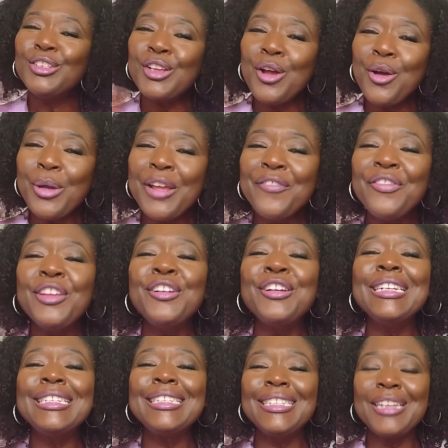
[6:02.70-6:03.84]
So if there
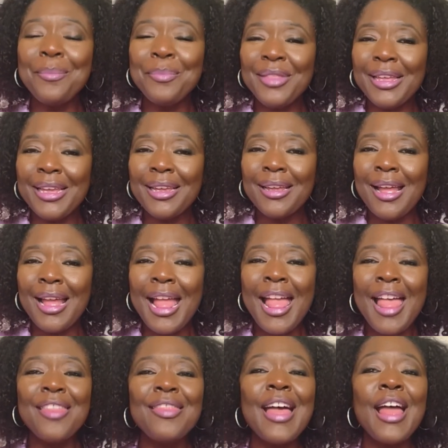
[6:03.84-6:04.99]
is something
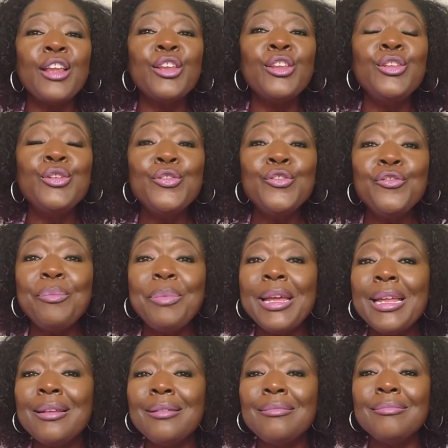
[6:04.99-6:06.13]
that you've
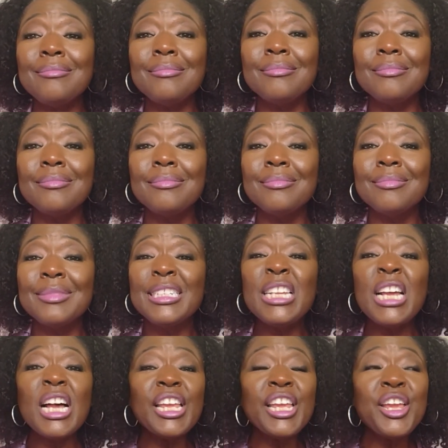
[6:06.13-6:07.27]
been
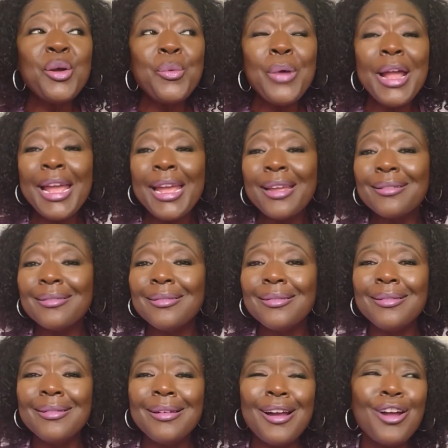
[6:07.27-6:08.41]
tucking away,
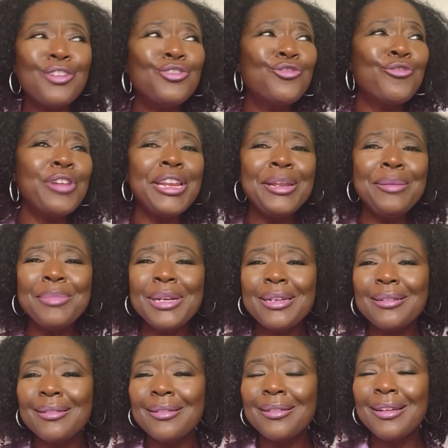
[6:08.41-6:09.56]
a dream,
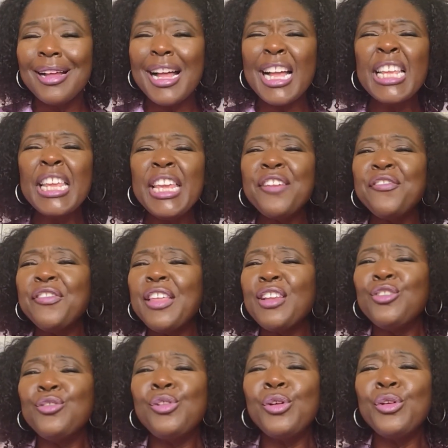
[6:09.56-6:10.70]
a gift
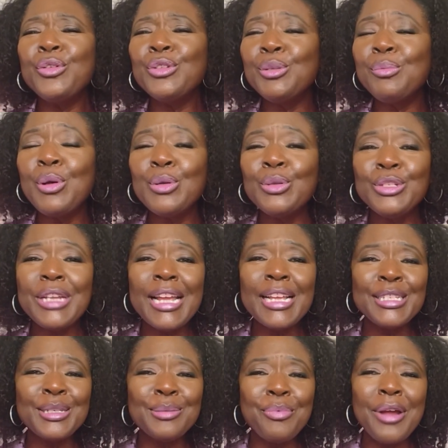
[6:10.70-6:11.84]
that you know you're supposed to
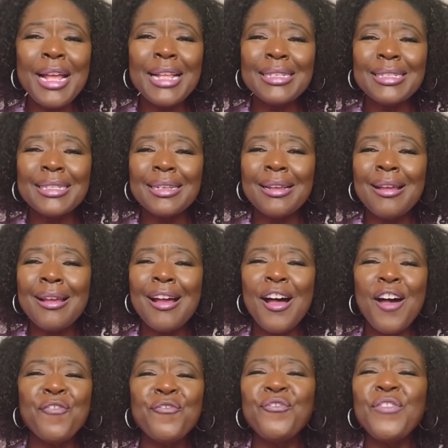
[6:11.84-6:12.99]
express,
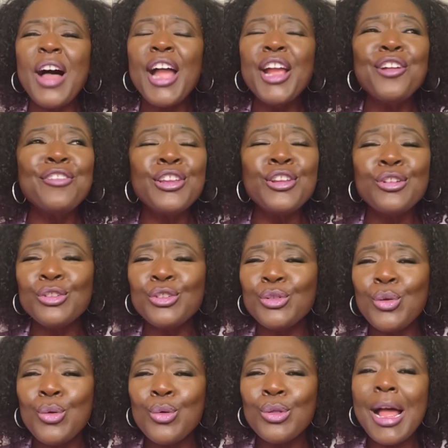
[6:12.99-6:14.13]
a fire in your
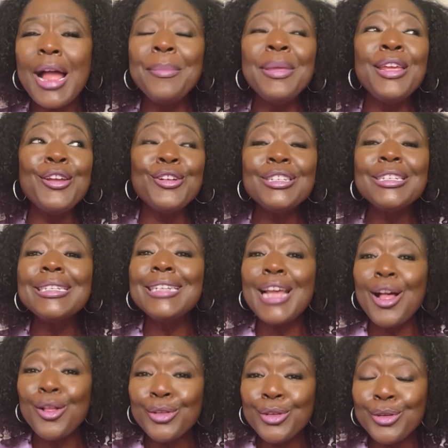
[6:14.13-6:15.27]
soul, I'm here to
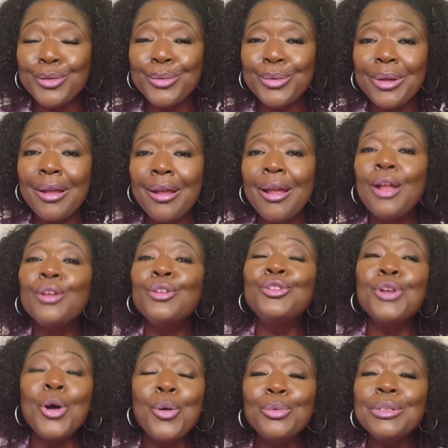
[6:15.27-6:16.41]
tell you,
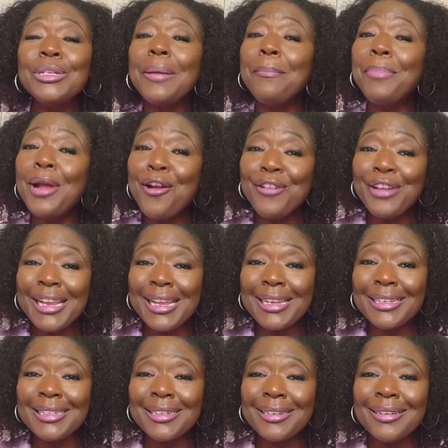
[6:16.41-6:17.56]
don't bury
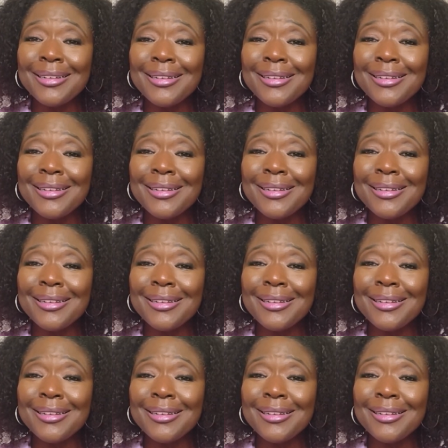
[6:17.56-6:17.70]
it.